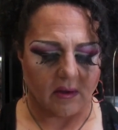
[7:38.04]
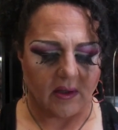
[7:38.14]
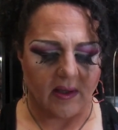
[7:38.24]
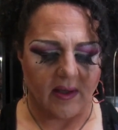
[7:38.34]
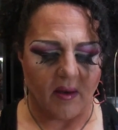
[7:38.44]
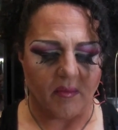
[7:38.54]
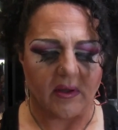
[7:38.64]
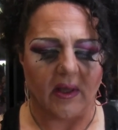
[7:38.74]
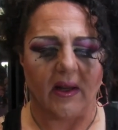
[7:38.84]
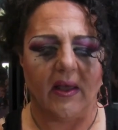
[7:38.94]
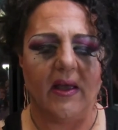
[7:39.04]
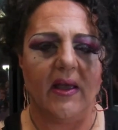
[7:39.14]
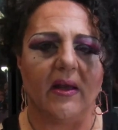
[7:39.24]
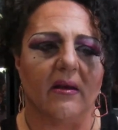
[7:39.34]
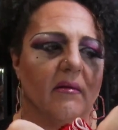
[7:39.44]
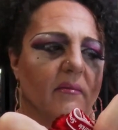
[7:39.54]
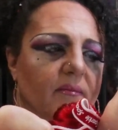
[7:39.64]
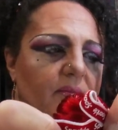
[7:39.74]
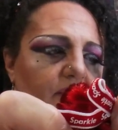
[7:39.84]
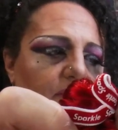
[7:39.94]
The gap in that head.
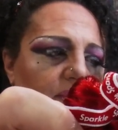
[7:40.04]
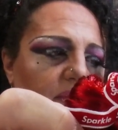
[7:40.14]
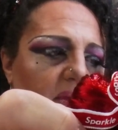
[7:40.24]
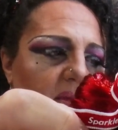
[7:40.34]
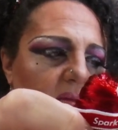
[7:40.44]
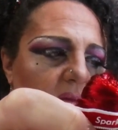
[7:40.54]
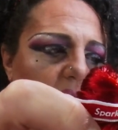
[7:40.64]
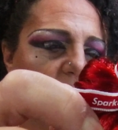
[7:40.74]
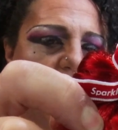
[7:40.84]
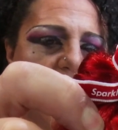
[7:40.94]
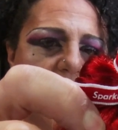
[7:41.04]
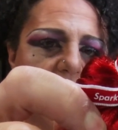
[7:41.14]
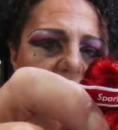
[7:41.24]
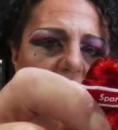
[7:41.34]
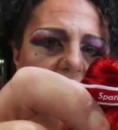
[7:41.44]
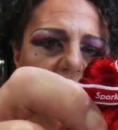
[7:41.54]
Wow.